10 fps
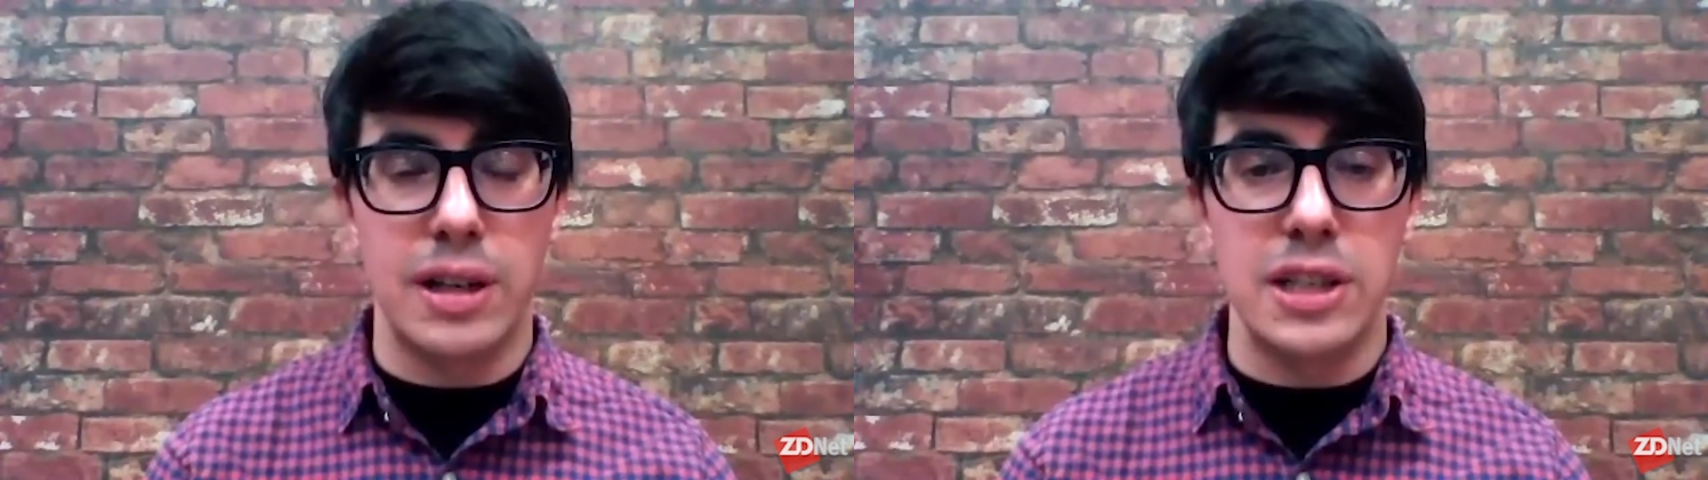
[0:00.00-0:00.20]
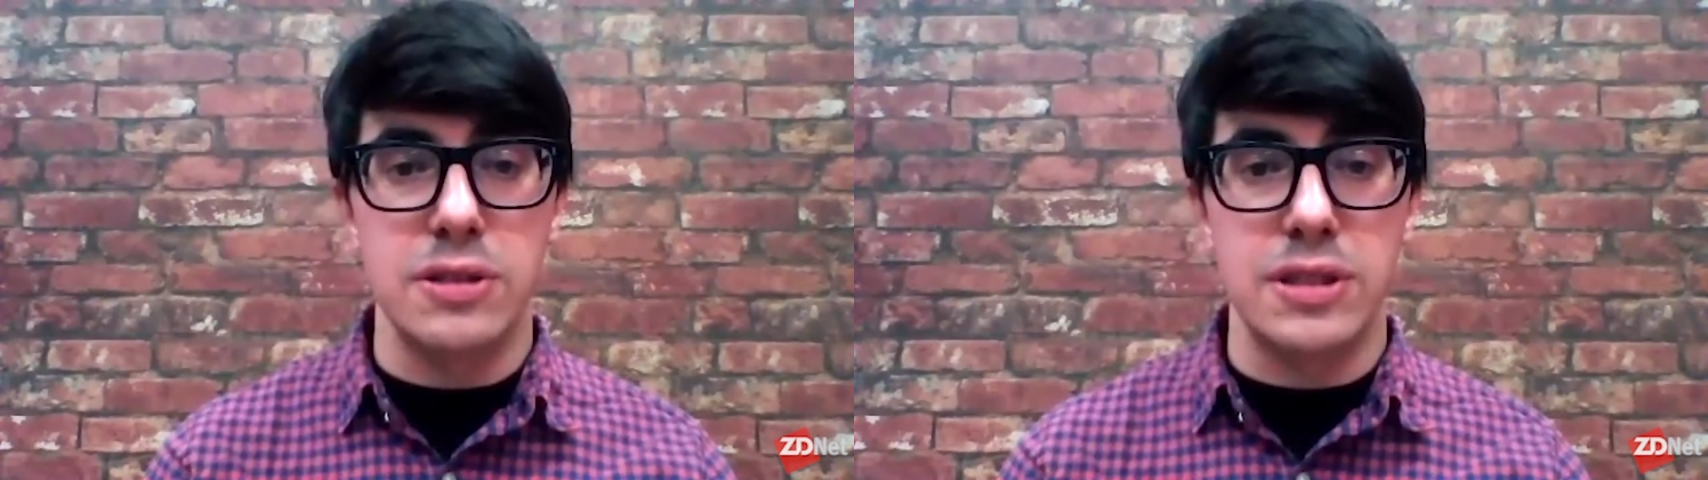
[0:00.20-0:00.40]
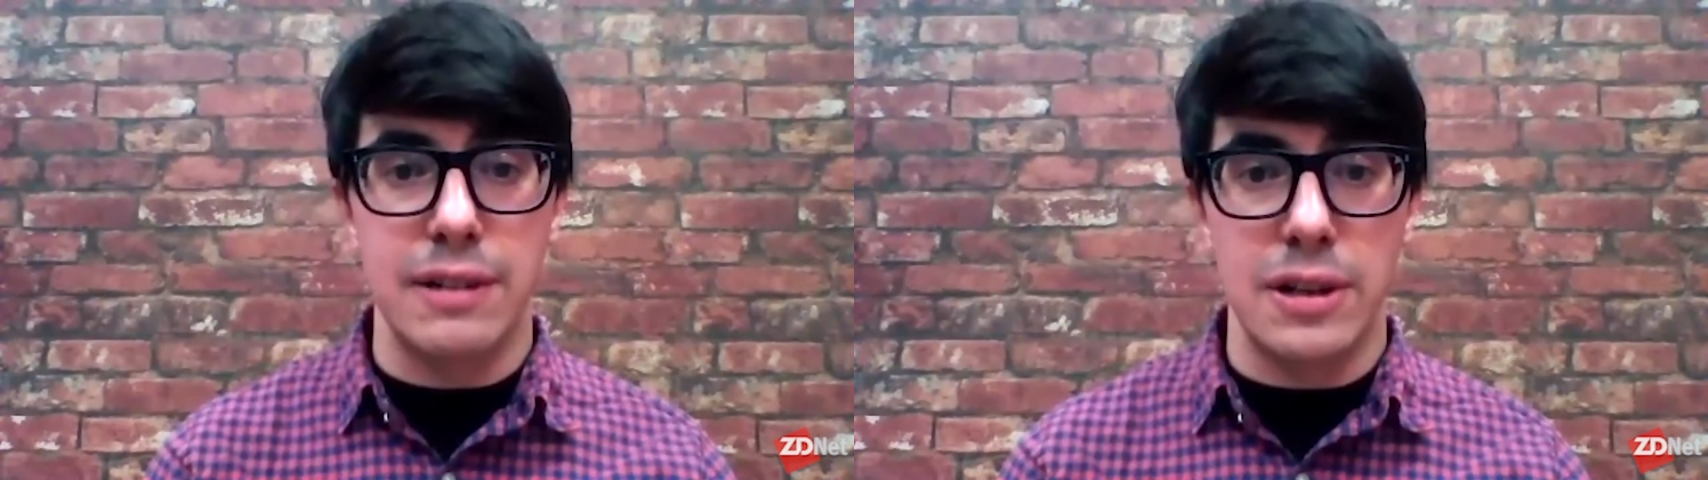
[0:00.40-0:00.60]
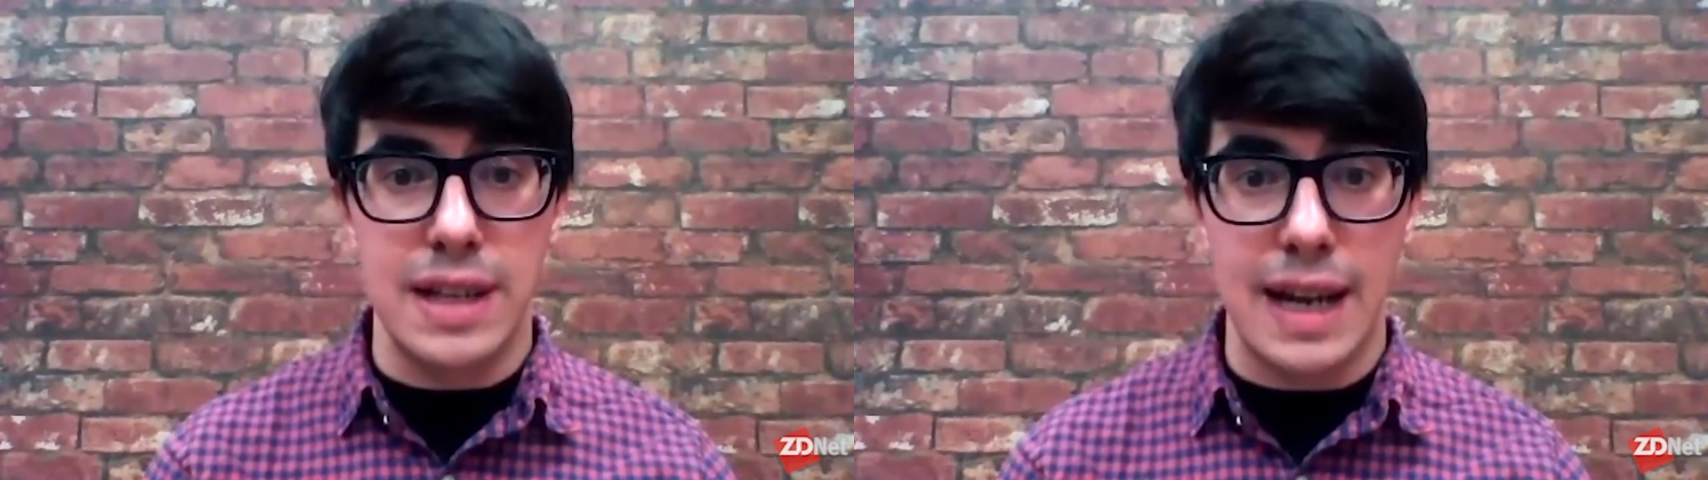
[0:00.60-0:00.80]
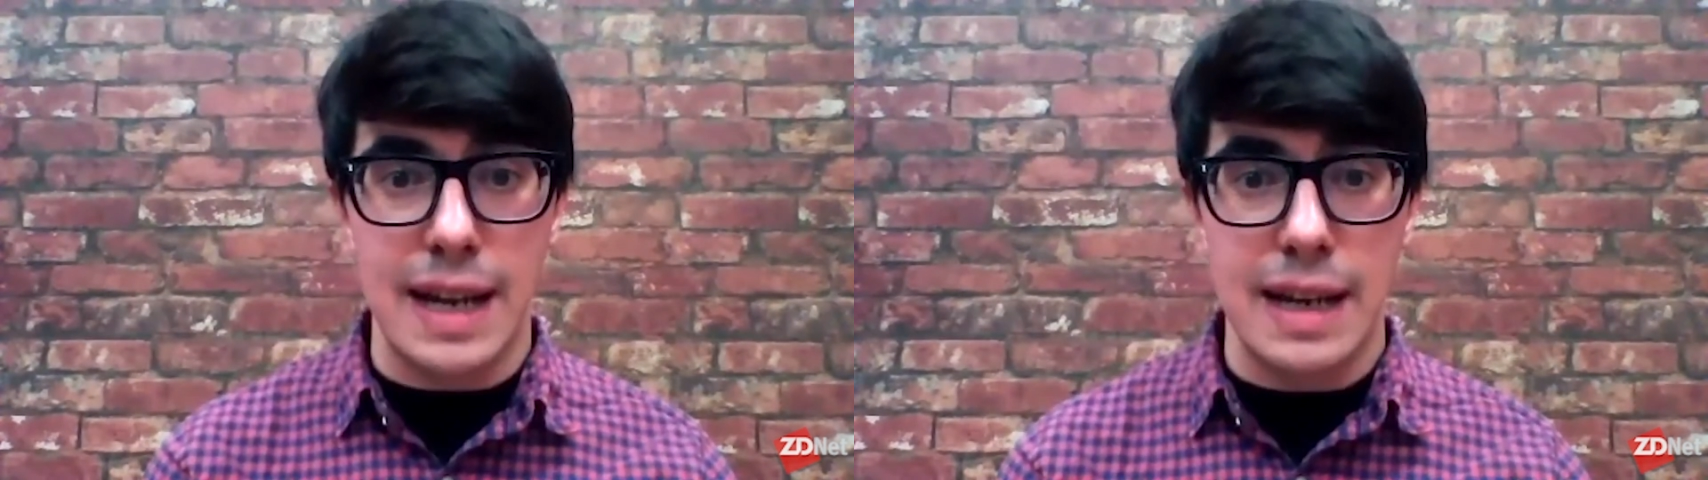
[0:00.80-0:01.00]
a new zero
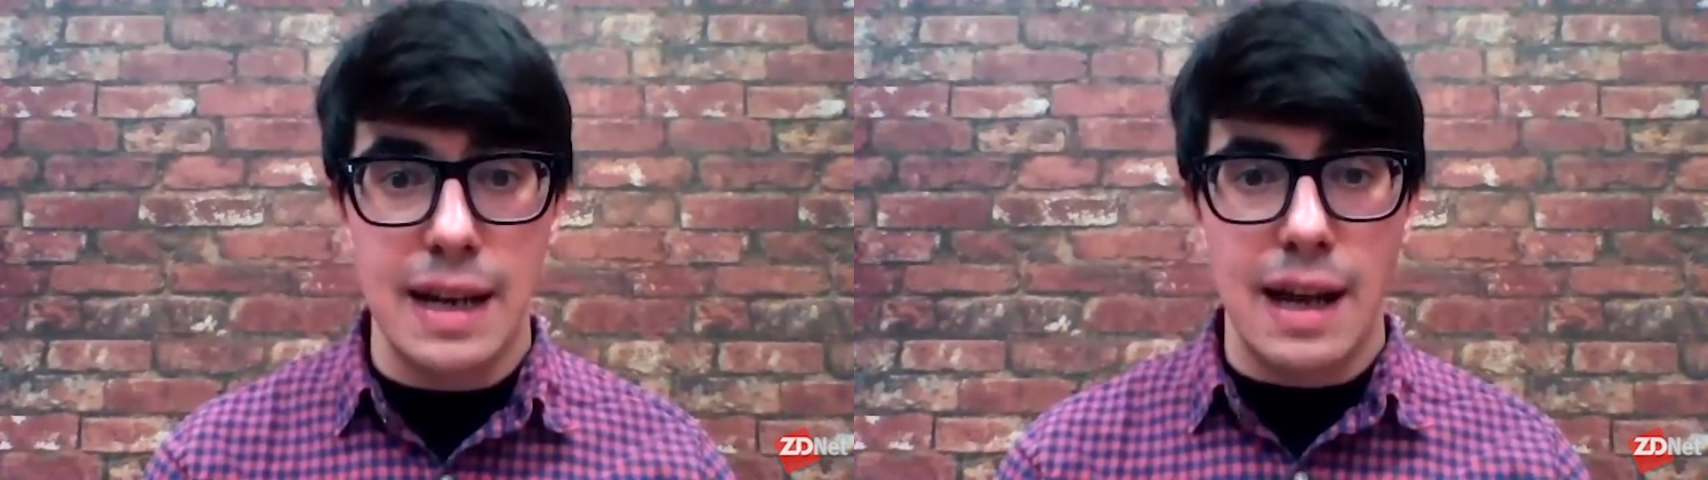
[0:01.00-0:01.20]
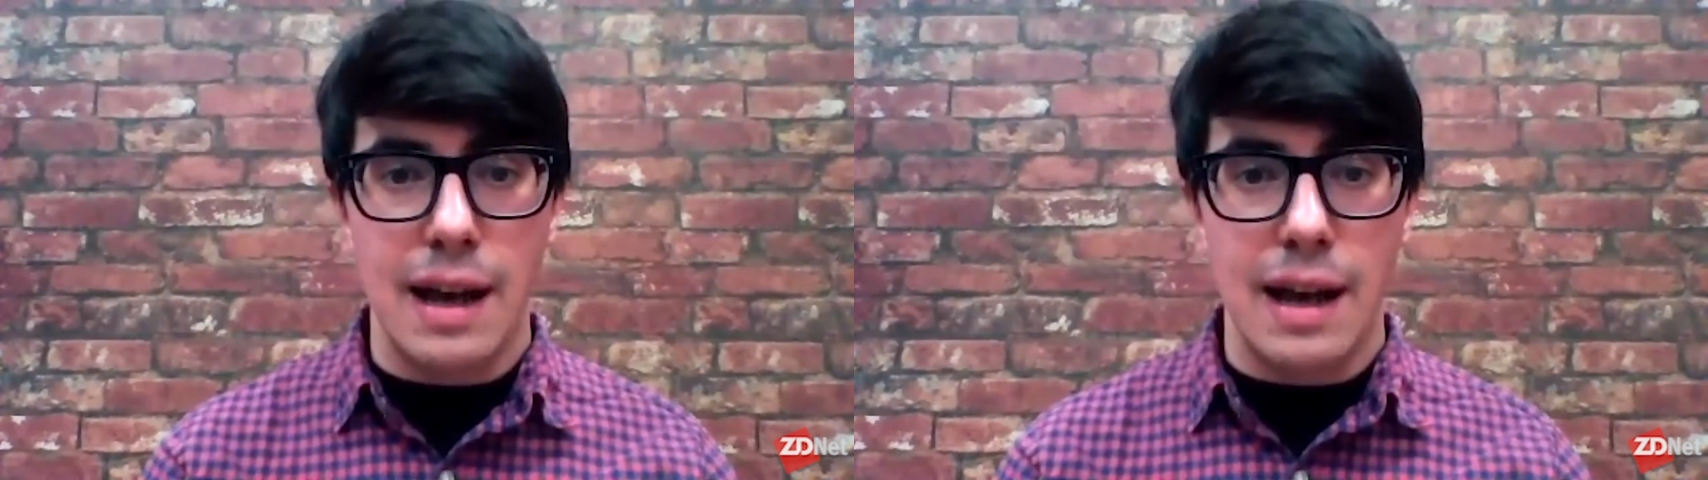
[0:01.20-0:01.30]
day